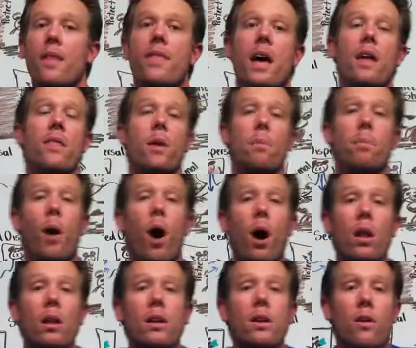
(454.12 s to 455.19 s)
Then the
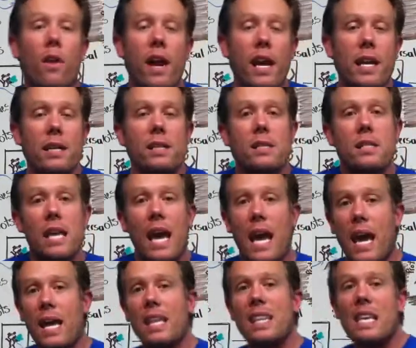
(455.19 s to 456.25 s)
pollen grains
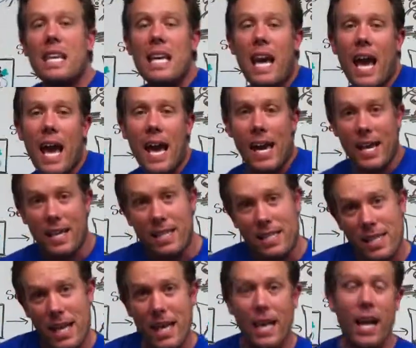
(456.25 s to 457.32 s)
and the eggs,
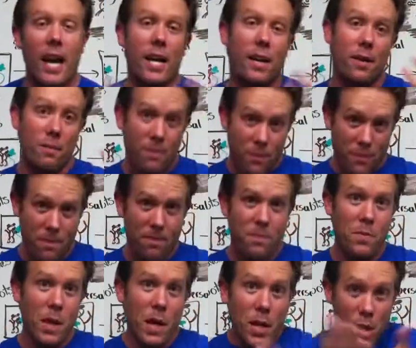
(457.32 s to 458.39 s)
they kind of
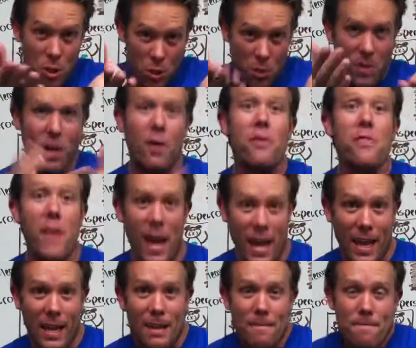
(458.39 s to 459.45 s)
do their
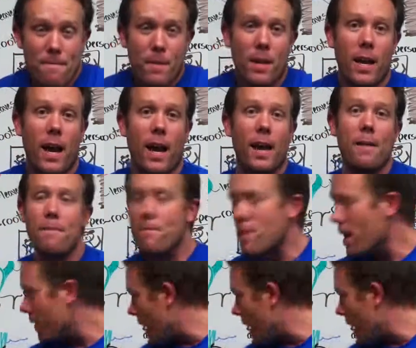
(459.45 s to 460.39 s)
thing, okay?